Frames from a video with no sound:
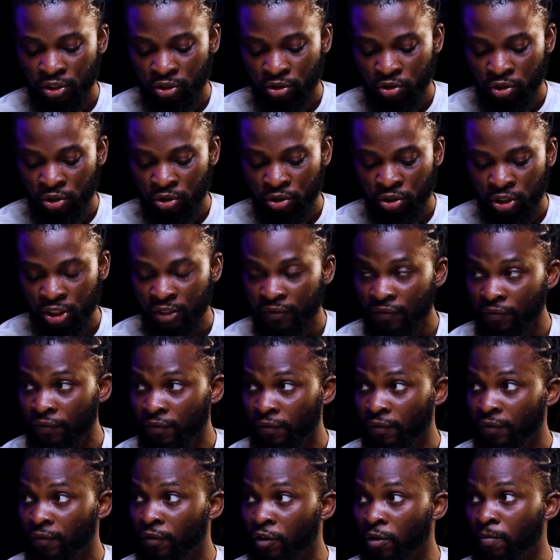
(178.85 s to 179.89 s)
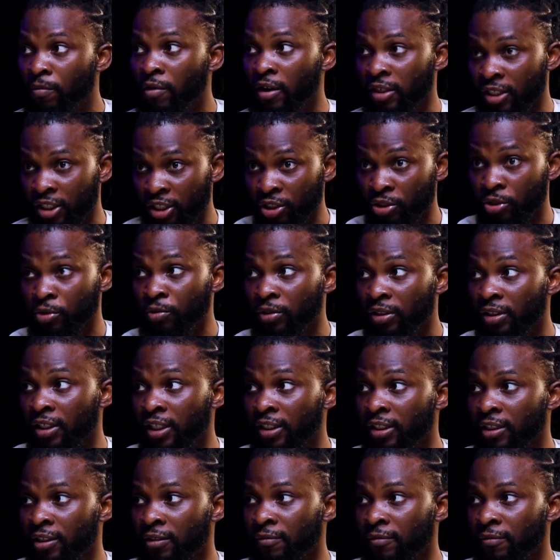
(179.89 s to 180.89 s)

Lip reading: is not just formal in the school setting.